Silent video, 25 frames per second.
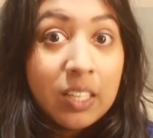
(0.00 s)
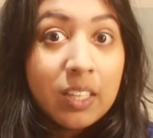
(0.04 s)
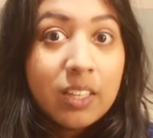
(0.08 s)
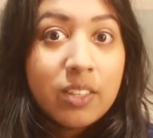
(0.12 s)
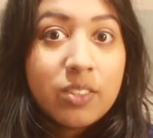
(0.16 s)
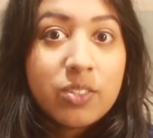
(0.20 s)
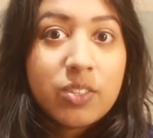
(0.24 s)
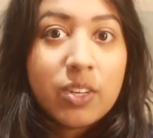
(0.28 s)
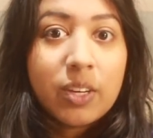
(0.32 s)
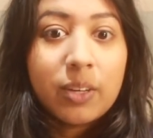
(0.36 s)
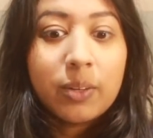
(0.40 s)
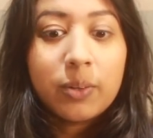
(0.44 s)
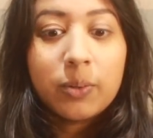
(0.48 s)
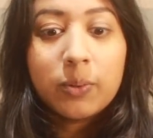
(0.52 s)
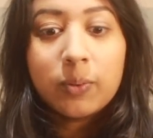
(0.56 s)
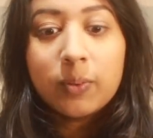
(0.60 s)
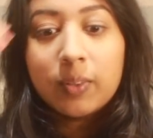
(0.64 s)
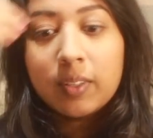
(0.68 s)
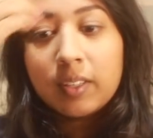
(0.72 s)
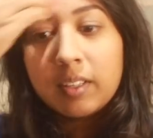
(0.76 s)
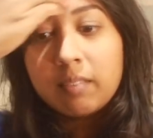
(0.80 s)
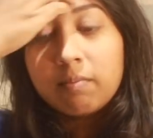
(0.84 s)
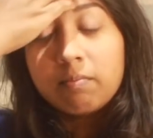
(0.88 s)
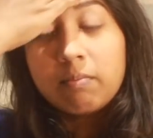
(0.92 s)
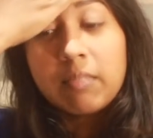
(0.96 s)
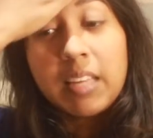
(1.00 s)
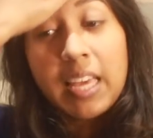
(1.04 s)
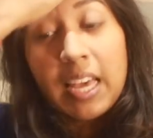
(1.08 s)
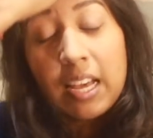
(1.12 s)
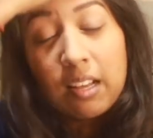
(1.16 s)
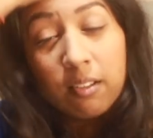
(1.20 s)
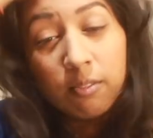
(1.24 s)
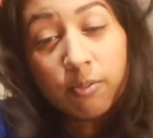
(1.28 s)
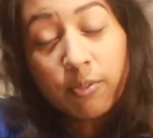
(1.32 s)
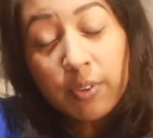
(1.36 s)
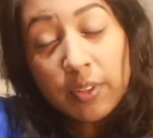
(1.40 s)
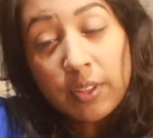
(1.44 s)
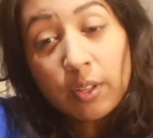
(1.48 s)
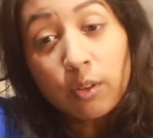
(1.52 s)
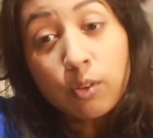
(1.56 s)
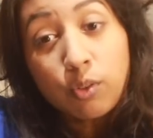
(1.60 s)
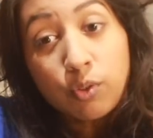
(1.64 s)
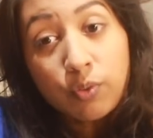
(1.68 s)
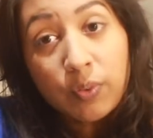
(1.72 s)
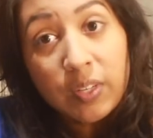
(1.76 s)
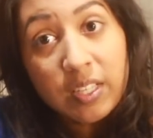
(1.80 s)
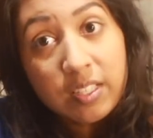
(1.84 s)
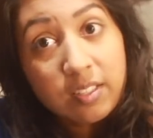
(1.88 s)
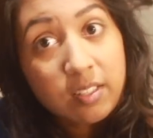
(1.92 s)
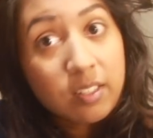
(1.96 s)
So yeah, for those
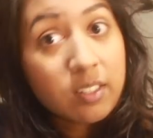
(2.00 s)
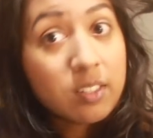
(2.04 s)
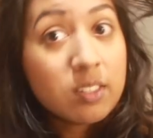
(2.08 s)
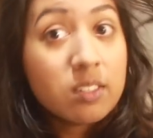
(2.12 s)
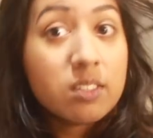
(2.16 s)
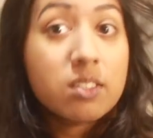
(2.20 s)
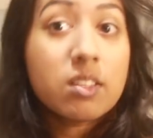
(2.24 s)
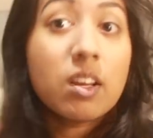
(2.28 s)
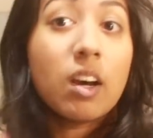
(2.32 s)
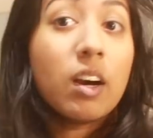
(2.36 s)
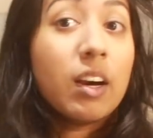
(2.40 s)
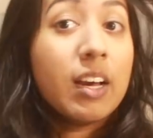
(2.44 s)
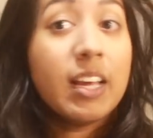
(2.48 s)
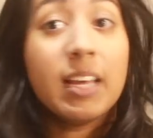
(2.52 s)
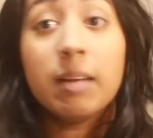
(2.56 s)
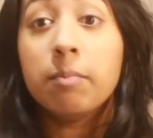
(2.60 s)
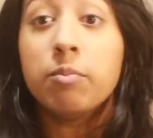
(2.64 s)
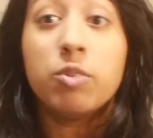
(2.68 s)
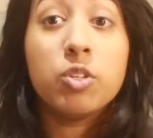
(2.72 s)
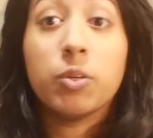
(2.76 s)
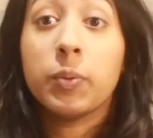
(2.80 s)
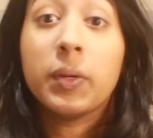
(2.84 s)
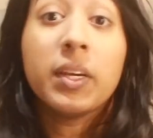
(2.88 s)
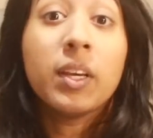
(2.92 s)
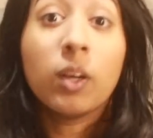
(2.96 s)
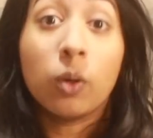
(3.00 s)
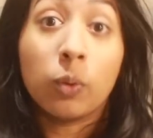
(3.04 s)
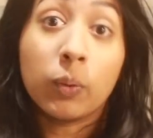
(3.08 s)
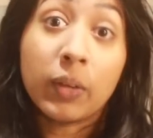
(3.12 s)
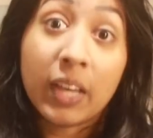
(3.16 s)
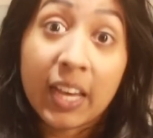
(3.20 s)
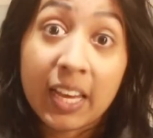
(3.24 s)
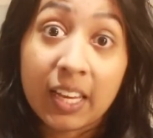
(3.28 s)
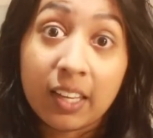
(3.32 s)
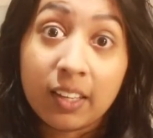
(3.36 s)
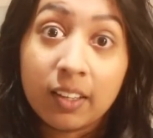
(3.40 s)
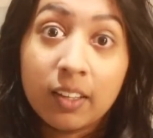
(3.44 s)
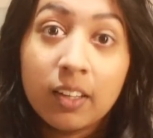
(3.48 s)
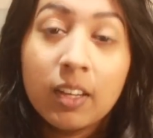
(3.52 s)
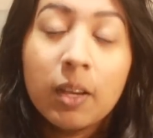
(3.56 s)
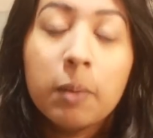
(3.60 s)
reasons, I am doing okay.